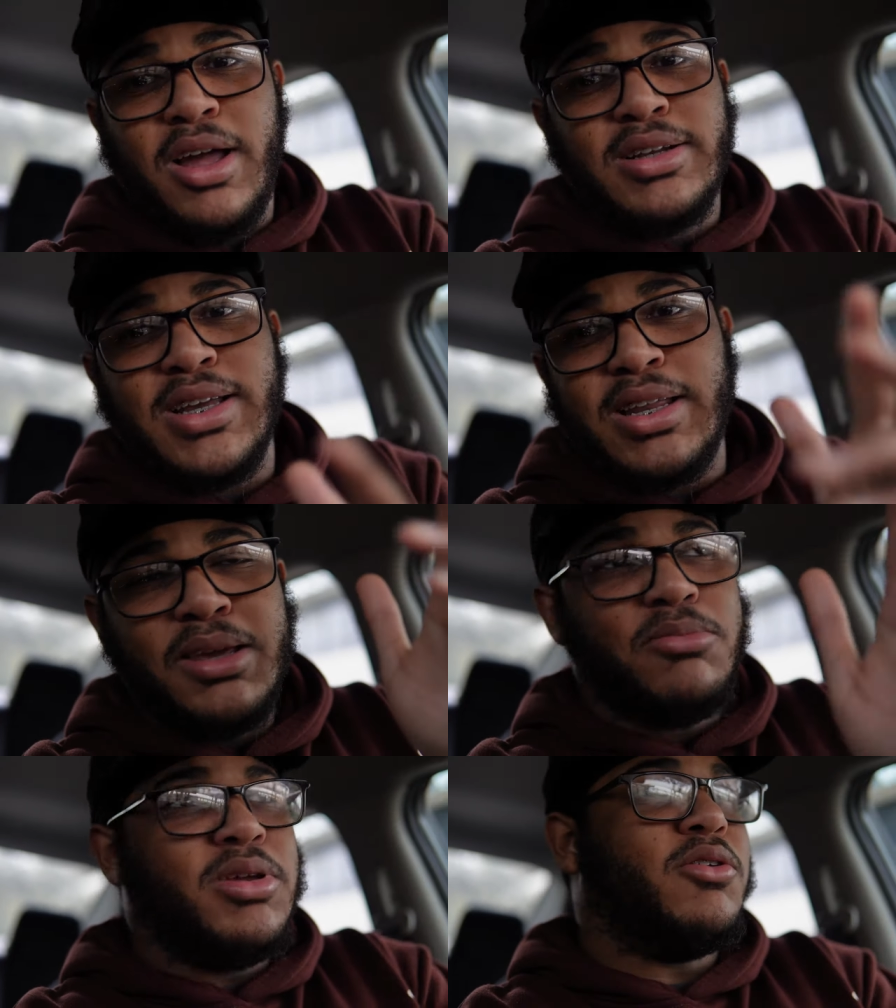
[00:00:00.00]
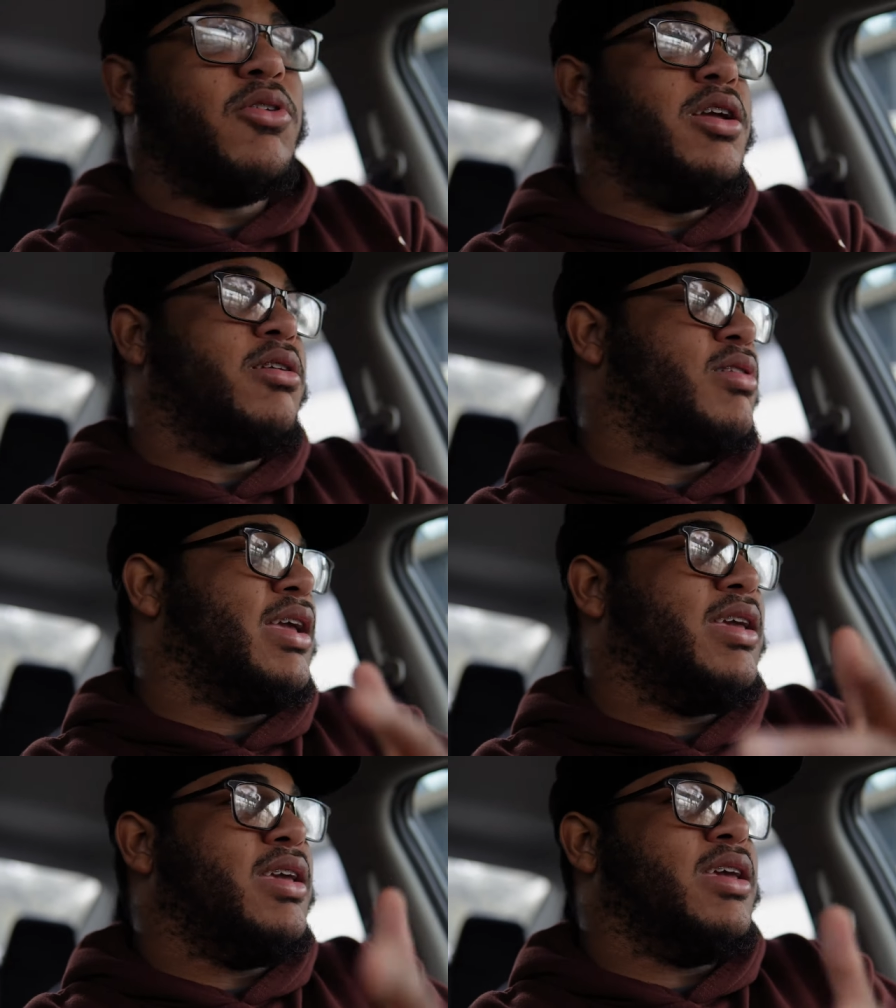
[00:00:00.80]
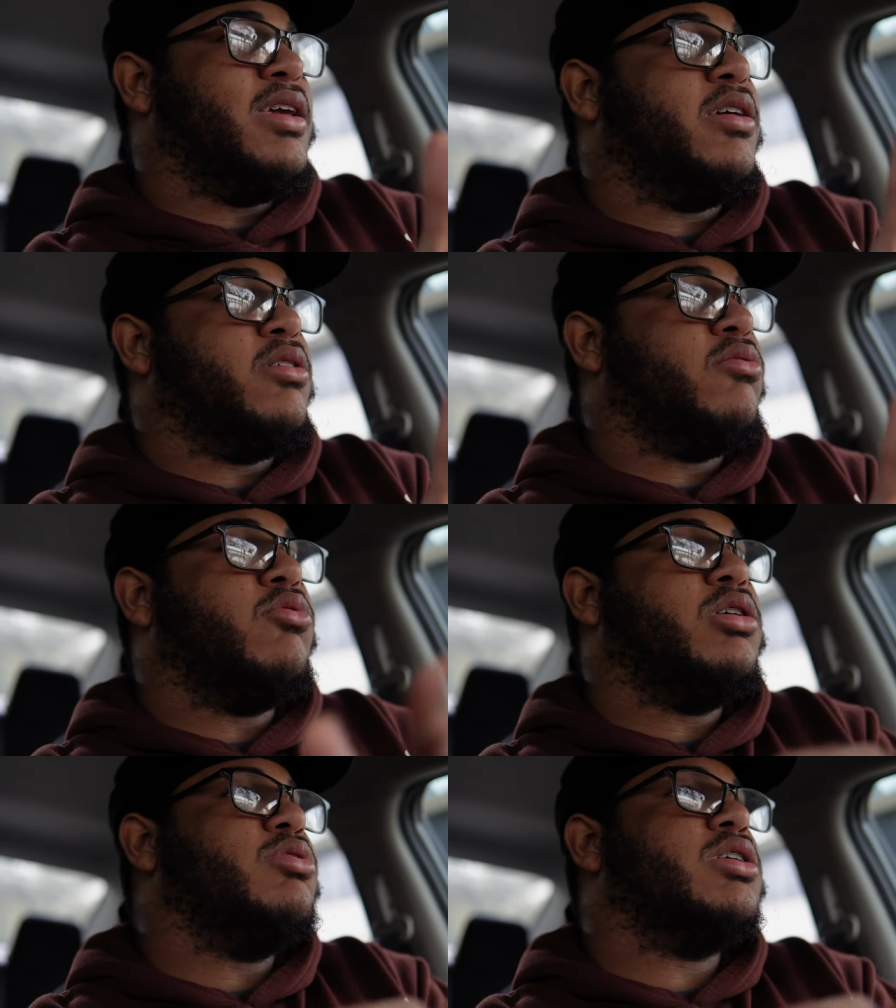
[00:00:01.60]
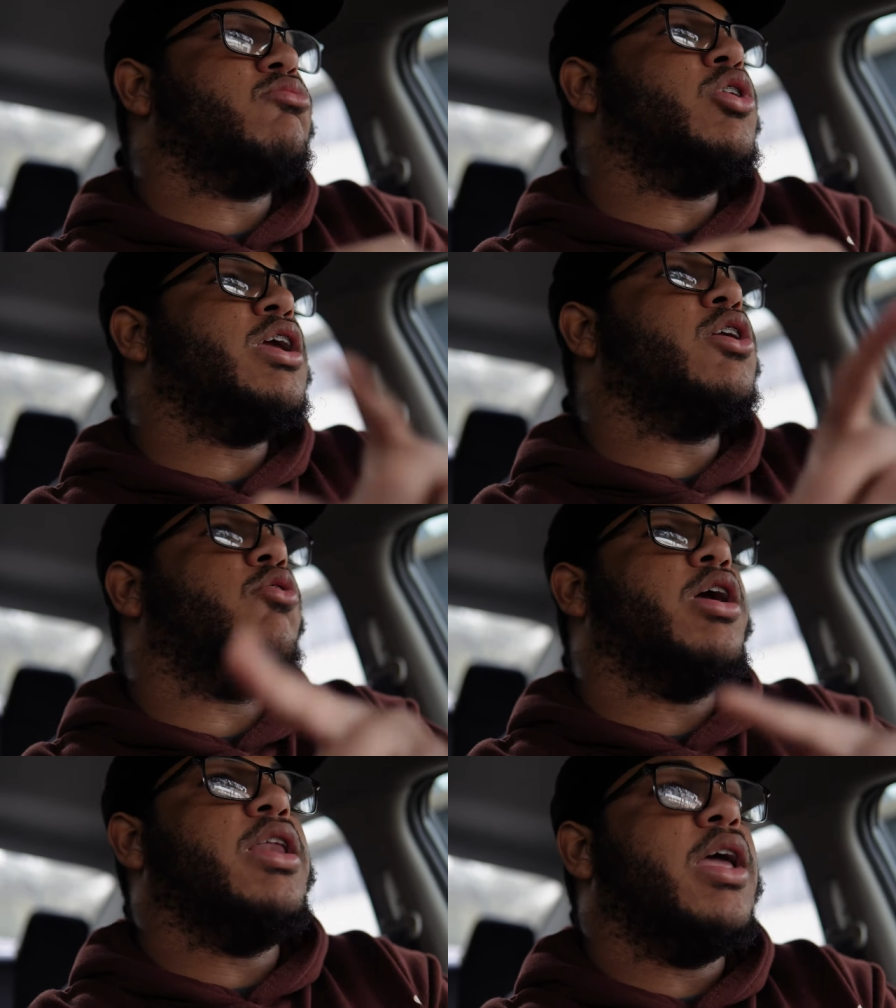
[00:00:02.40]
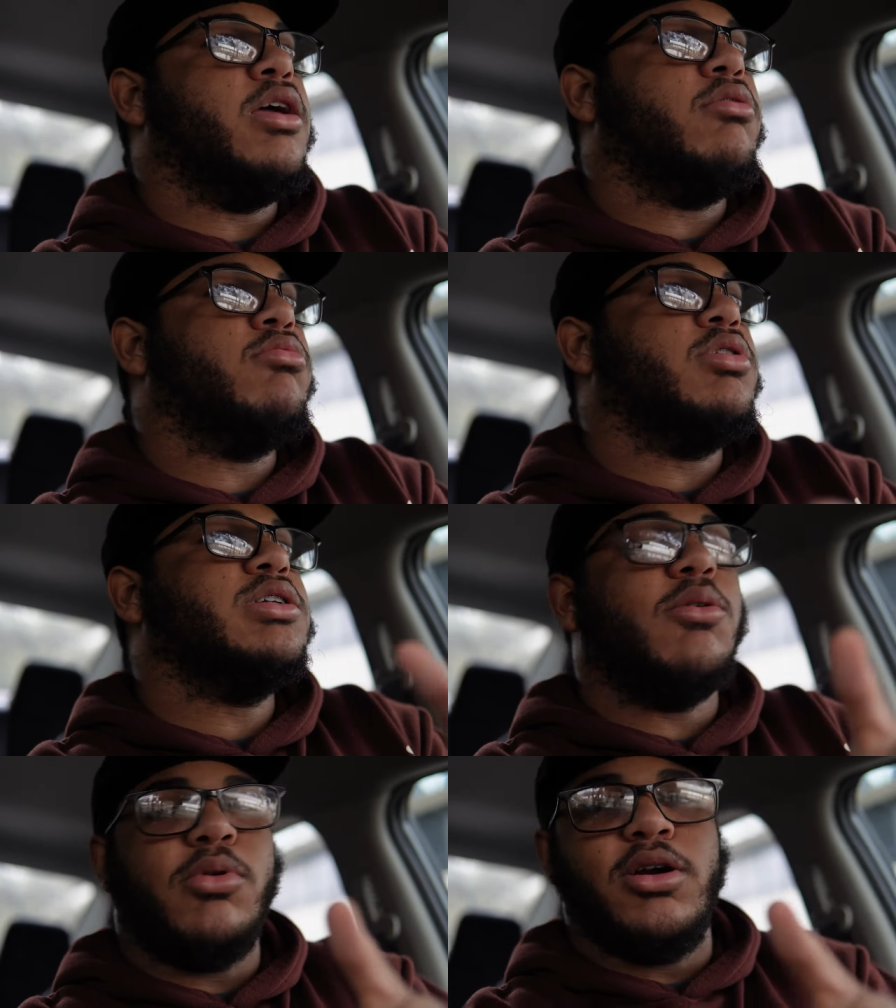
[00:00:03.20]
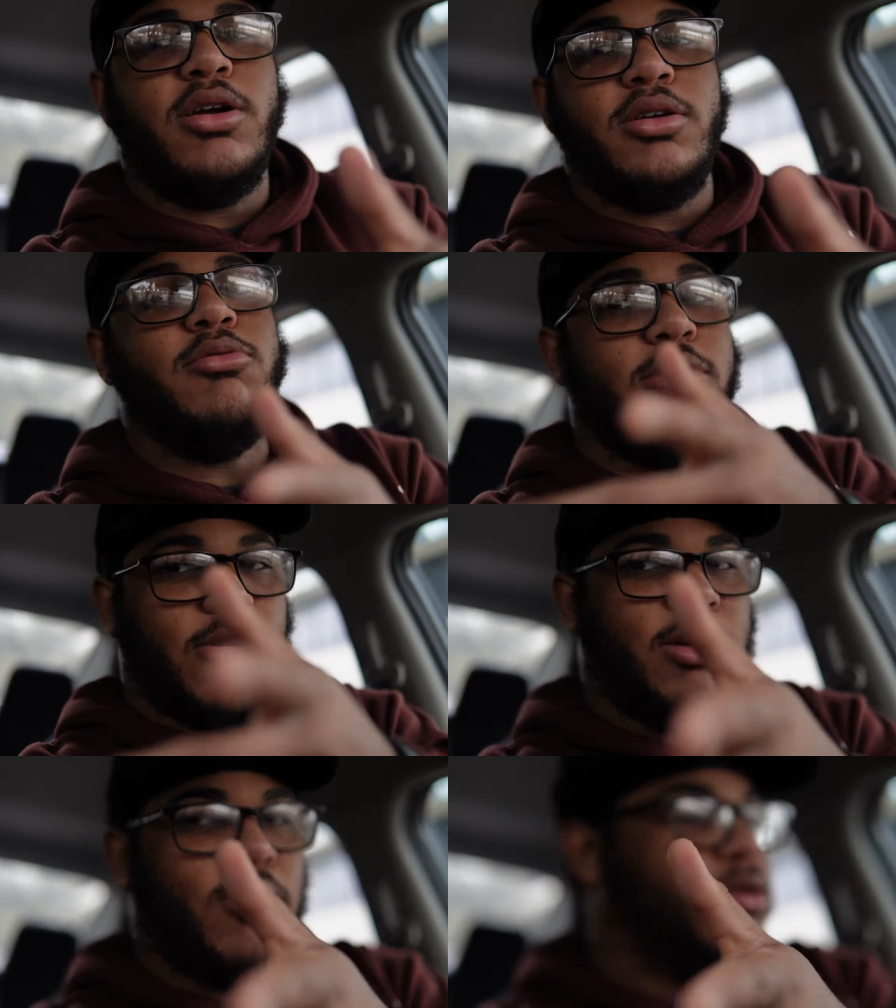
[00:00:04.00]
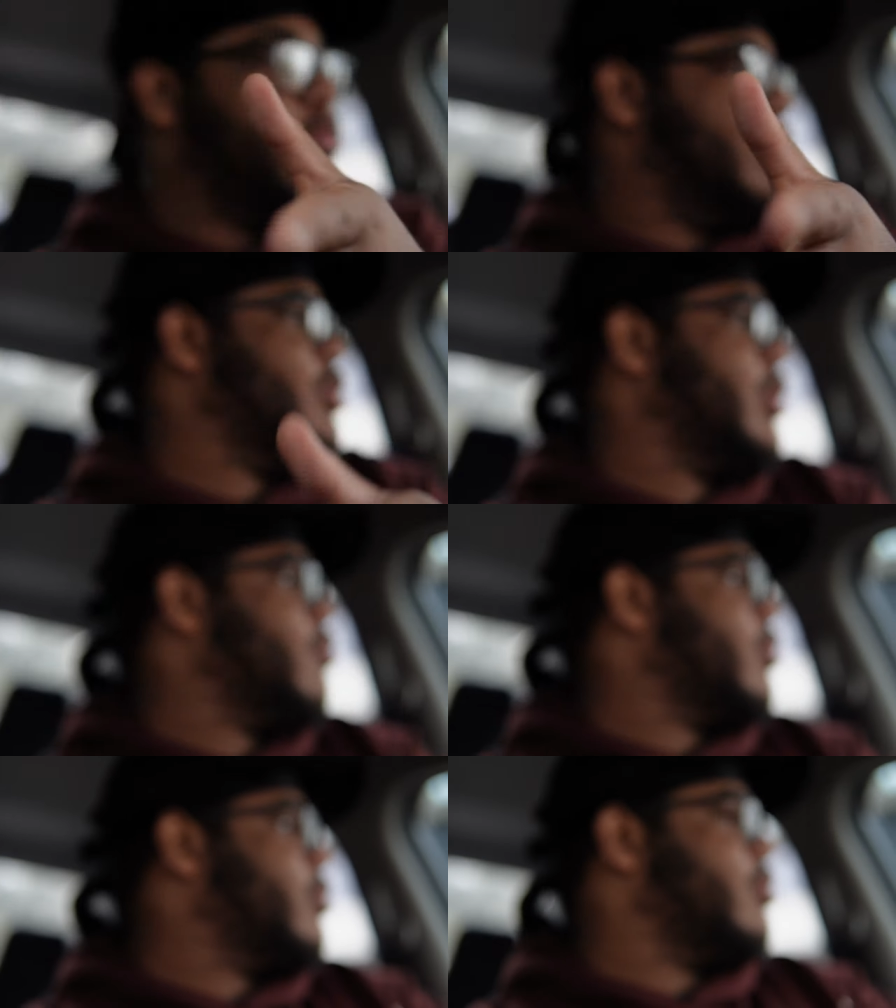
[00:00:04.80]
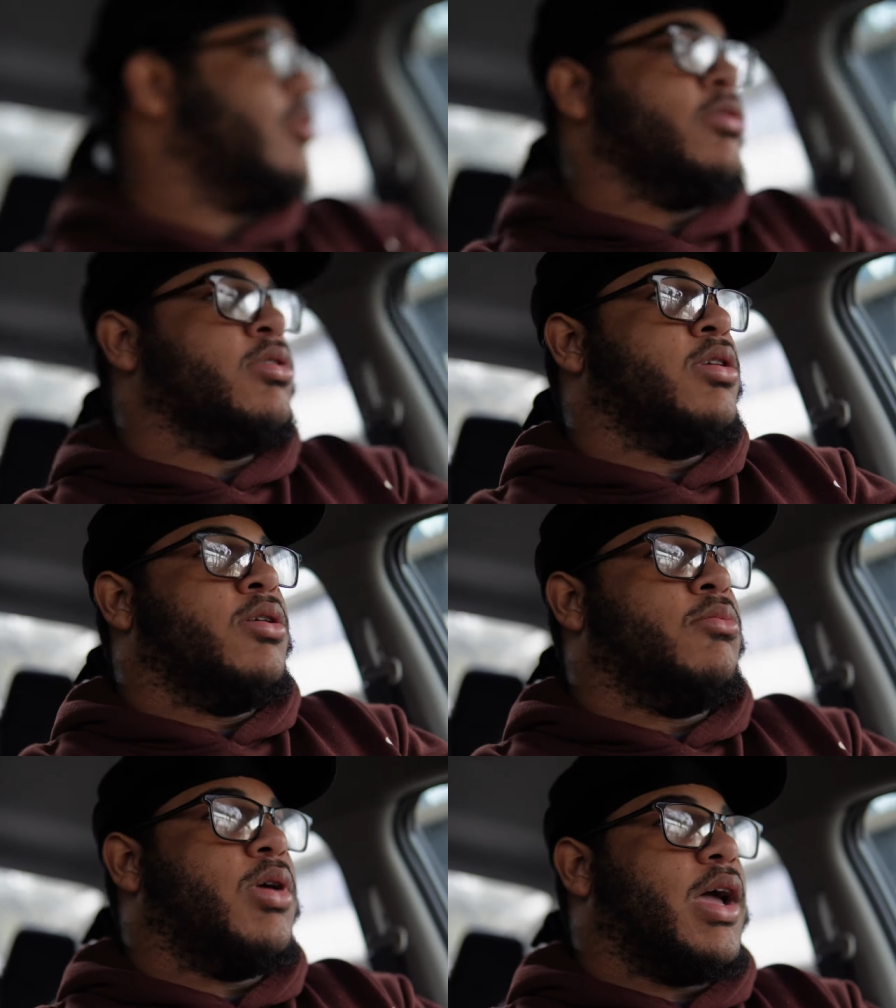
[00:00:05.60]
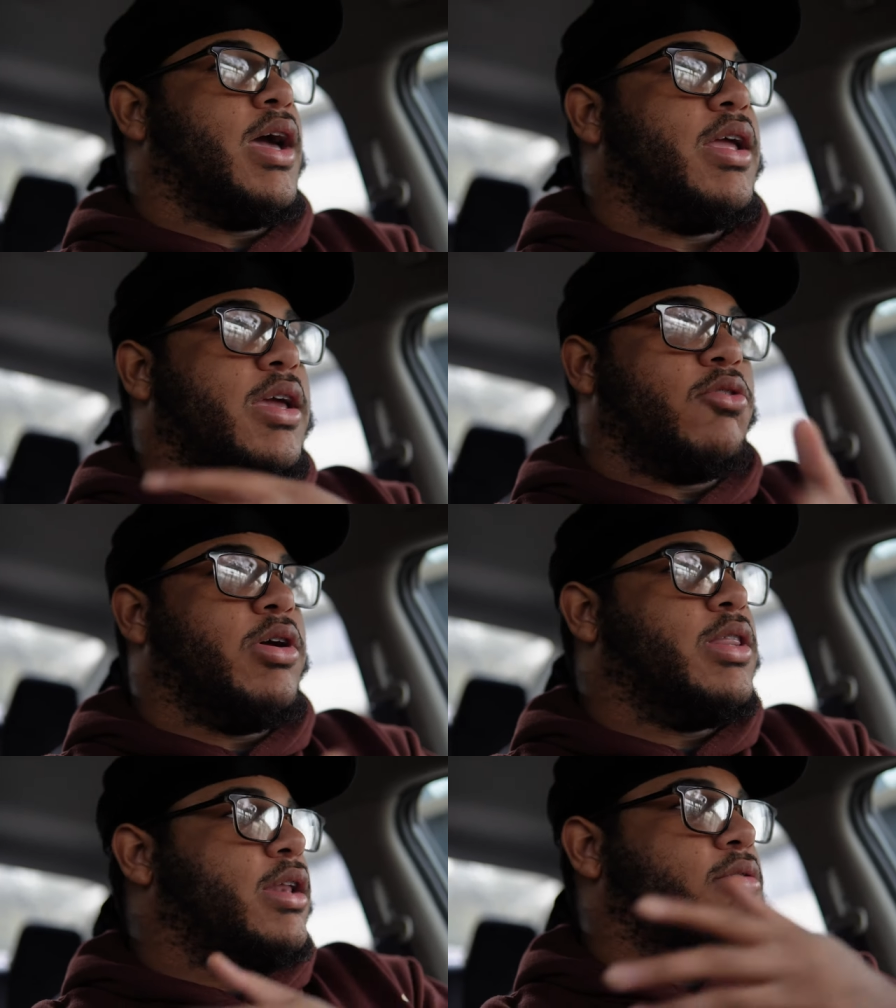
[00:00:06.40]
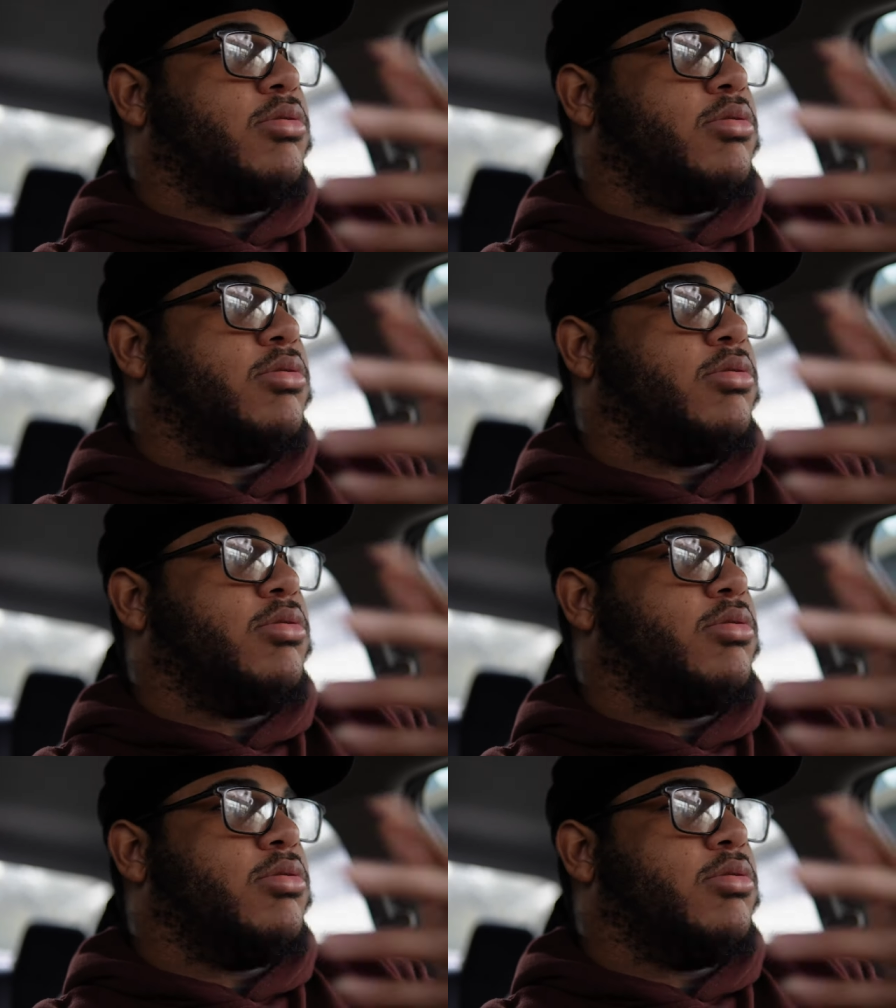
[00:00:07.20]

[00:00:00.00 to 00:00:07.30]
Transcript: I just gotta keep iterate, like what, what reiterating that. What is that word? You know that word. You know that word. I gotta iterate that.